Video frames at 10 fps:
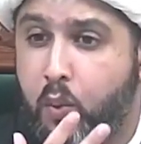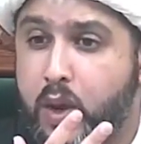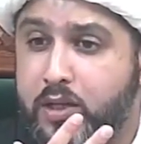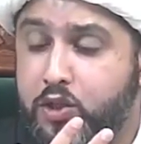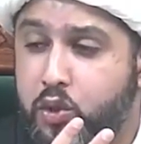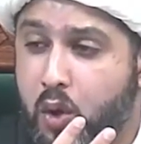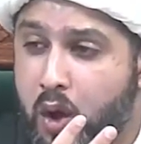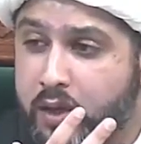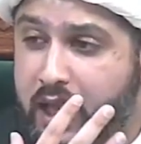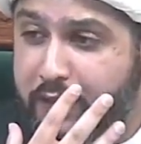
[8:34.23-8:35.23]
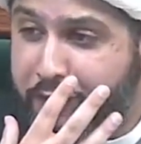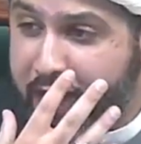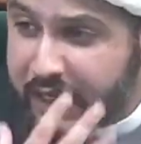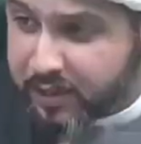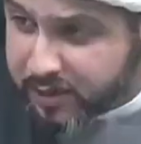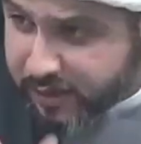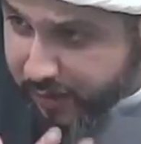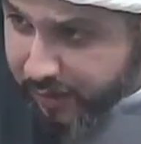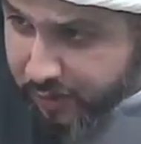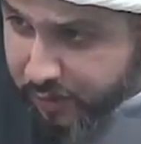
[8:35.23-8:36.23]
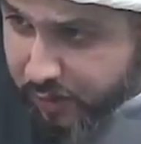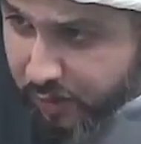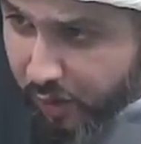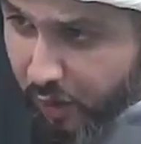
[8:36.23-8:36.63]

we saw the faces